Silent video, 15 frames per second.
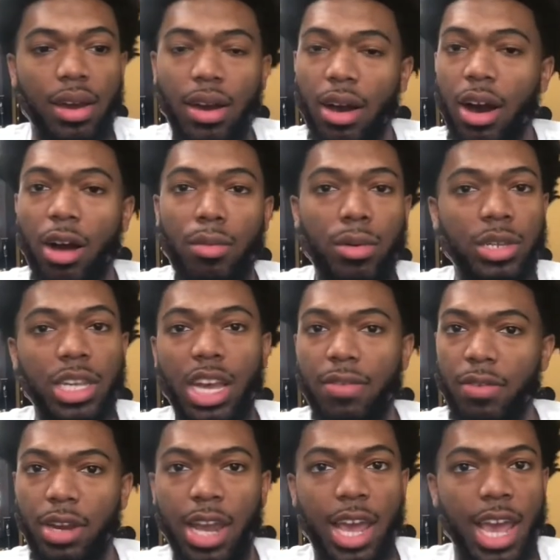almost
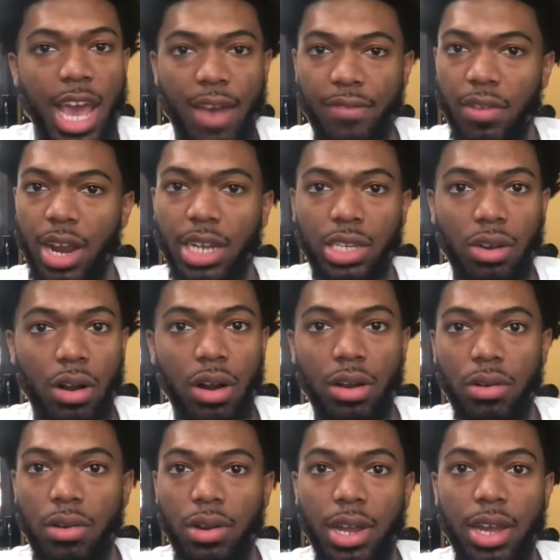every day after I started
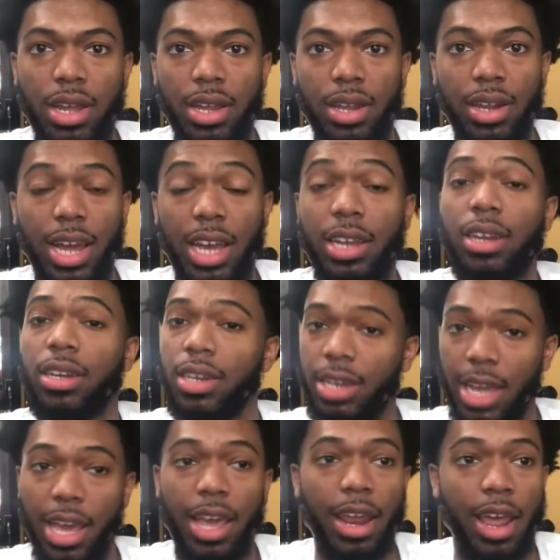doing that, like
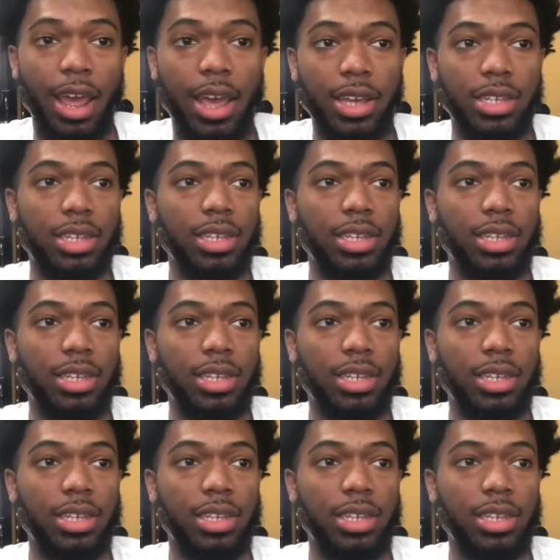dead ass.